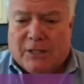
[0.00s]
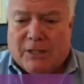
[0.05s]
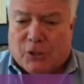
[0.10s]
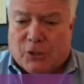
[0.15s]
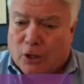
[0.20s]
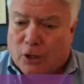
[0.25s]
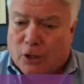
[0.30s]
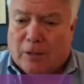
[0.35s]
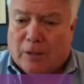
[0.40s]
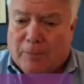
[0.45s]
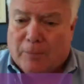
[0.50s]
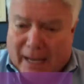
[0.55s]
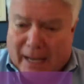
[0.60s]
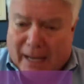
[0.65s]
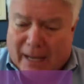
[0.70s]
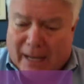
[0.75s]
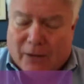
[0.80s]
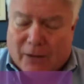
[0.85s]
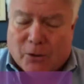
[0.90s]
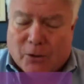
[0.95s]
all
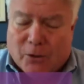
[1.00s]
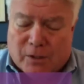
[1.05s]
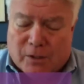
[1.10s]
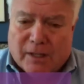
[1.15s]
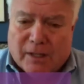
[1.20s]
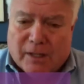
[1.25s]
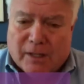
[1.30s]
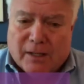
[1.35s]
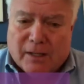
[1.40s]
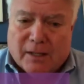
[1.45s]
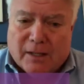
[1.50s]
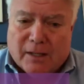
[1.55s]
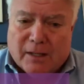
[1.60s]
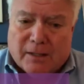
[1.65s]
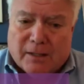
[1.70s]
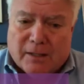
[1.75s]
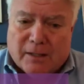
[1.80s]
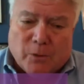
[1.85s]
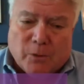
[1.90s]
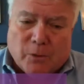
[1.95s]
about
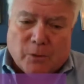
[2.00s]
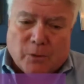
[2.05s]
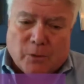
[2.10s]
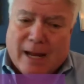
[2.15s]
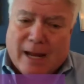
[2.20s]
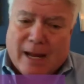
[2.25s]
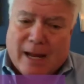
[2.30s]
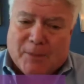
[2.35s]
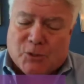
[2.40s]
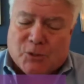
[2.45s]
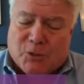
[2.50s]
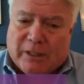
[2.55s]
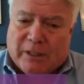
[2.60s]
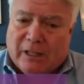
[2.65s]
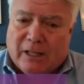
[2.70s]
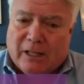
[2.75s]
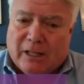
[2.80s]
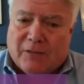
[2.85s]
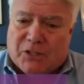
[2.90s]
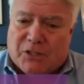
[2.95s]
what happens when
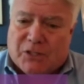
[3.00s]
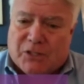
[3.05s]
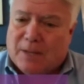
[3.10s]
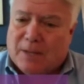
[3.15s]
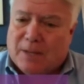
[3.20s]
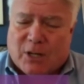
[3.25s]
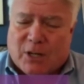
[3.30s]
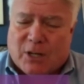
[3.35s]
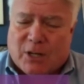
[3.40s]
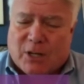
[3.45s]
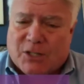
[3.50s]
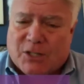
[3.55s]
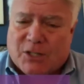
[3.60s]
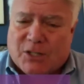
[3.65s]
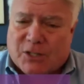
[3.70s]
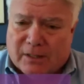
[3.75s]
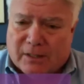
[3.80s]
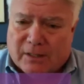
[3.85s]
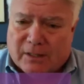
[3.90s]
love is not present.